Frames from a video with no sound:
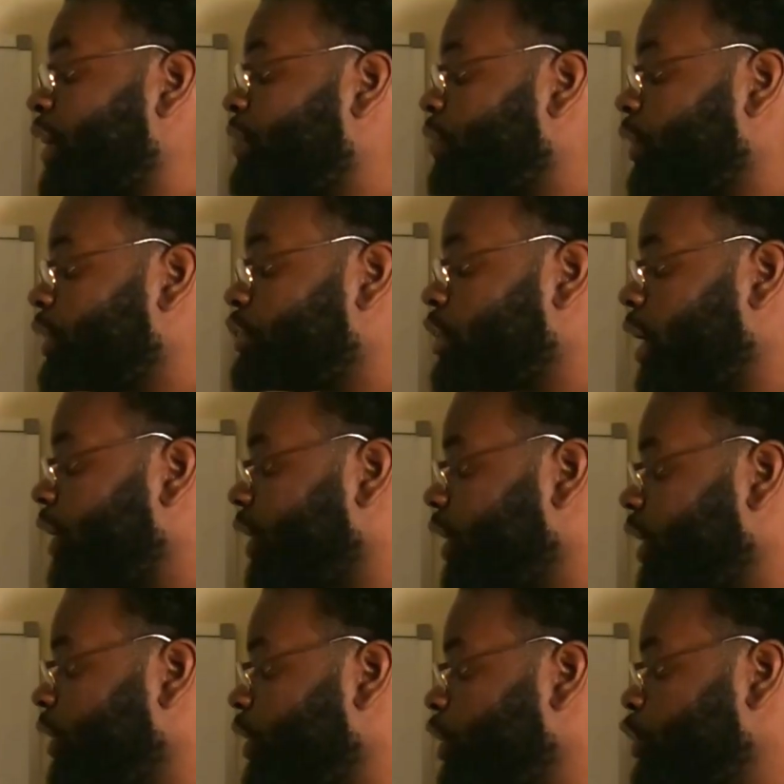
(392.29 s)
definitely trying to
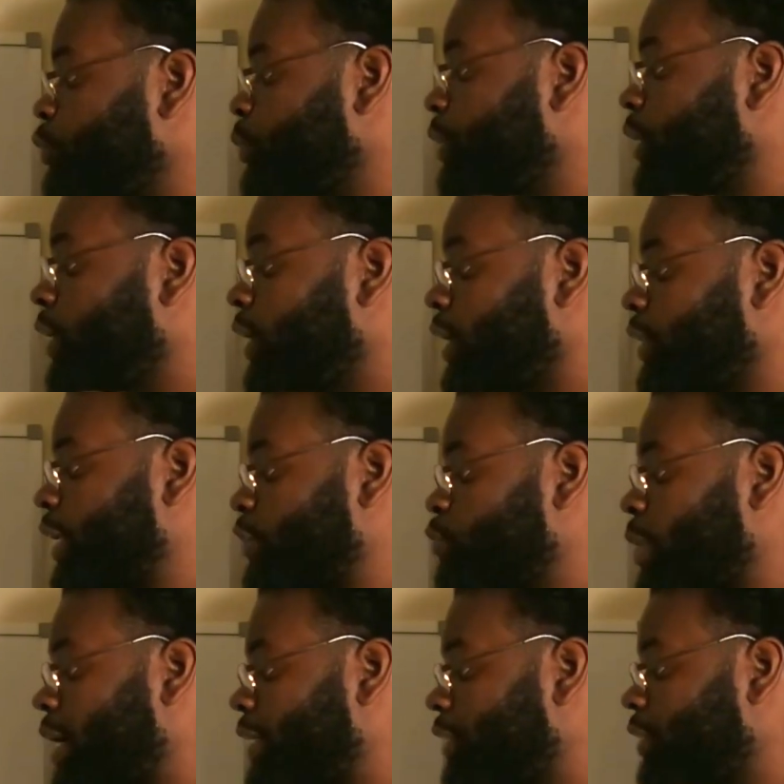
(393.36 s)
get this one. That's
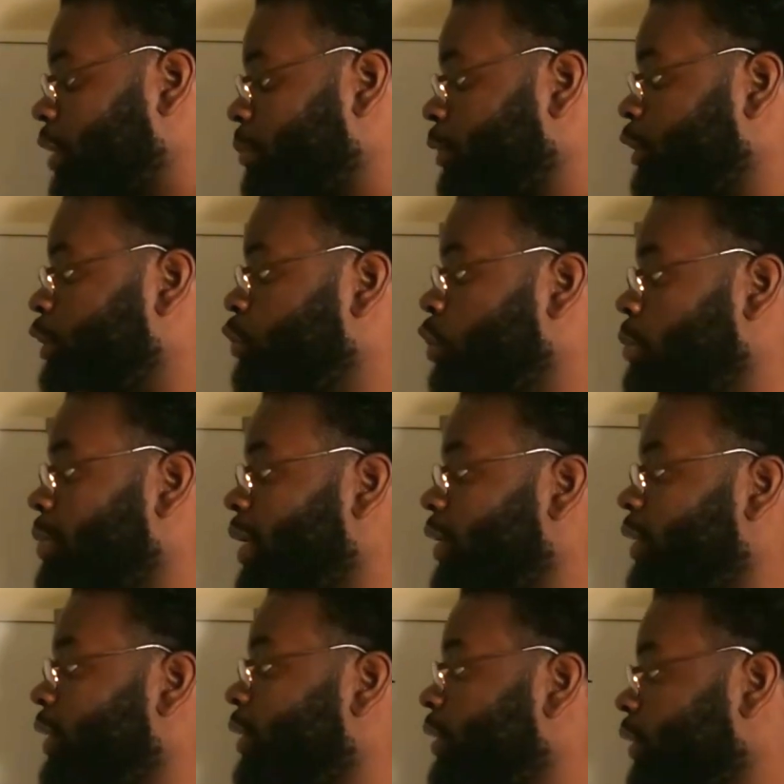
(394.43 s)
why it's number two on my
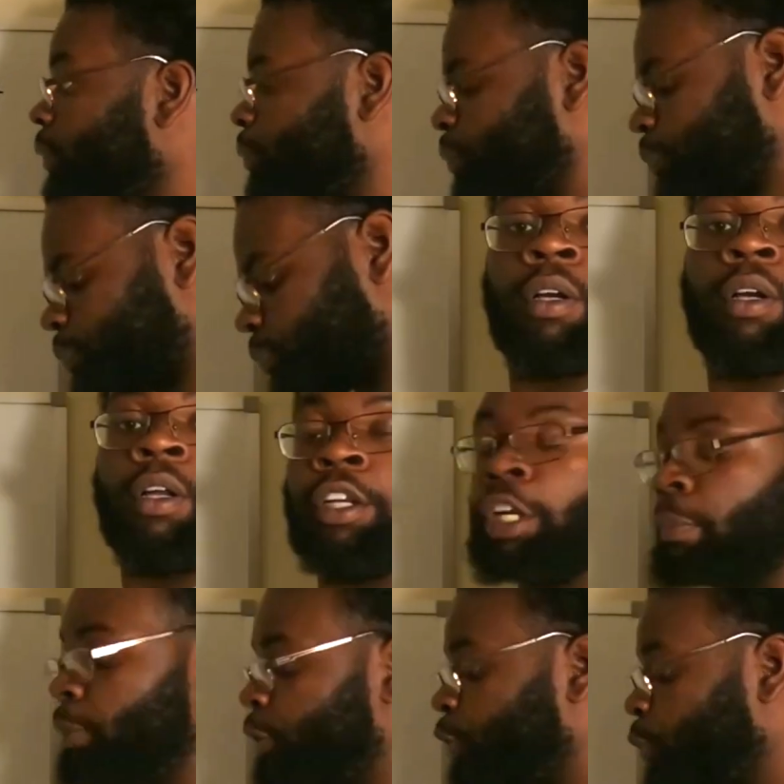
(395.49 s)
list.
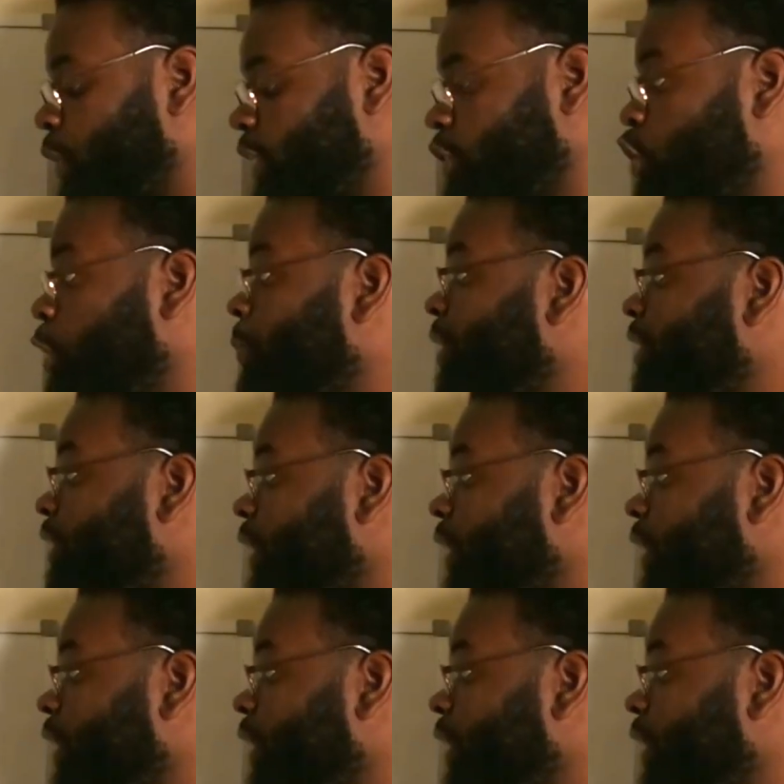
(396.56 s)
Number three is going to be